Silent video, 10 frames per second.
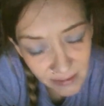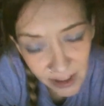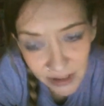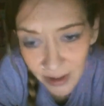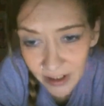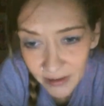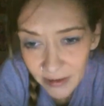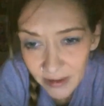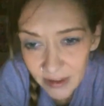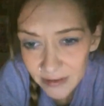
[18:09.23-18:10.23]
be
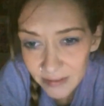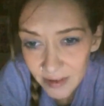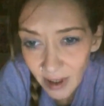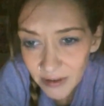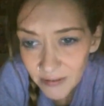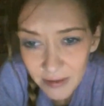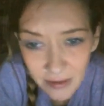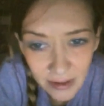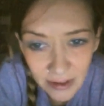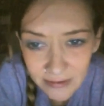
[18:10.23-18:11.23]
tranquil and
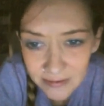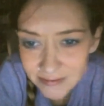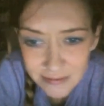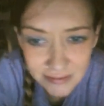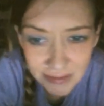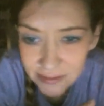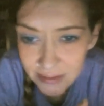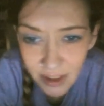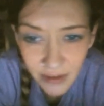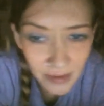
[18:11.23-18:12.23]
prosper
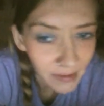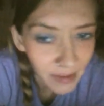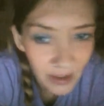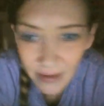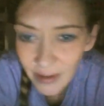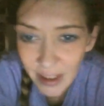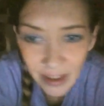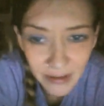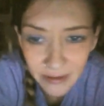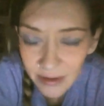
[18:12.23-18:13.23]
and live for
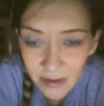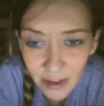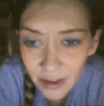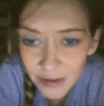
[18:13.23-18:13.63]
whatever